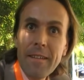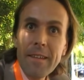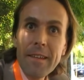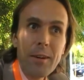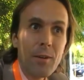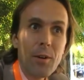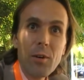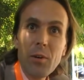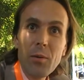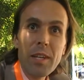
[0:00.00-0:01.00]
You know,
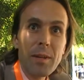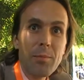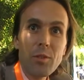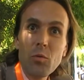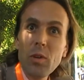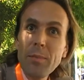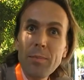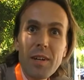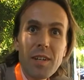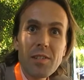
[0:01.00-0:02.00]
we can put wind
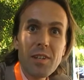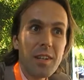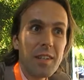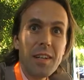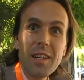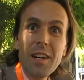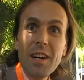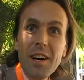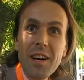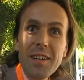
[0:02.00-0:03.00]
parks on uh,
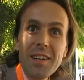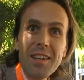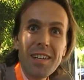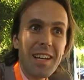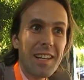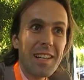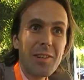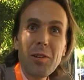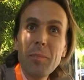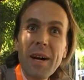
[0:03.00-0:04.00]
on uh, uh,
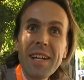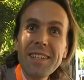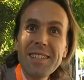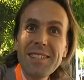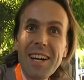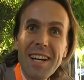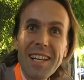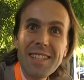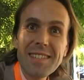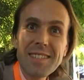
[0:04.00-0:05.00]
little abandoned
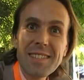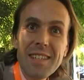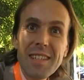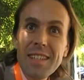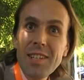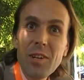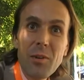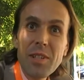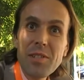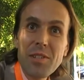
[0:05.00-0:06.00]
islands that no
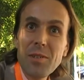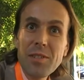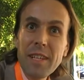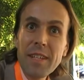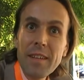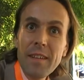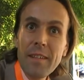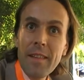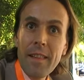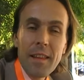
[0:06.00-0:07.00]
one's using.
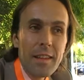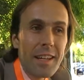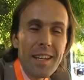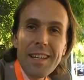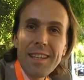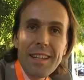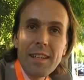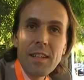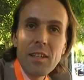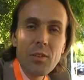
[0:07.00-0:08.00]

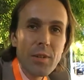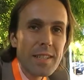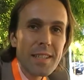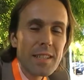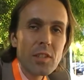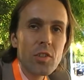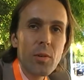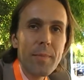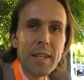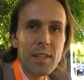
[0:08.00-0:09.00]
Mm. Greece has
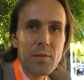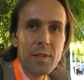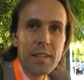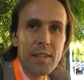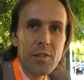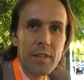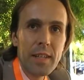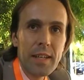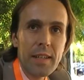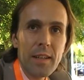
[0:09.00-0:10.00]
tremendous potential in that.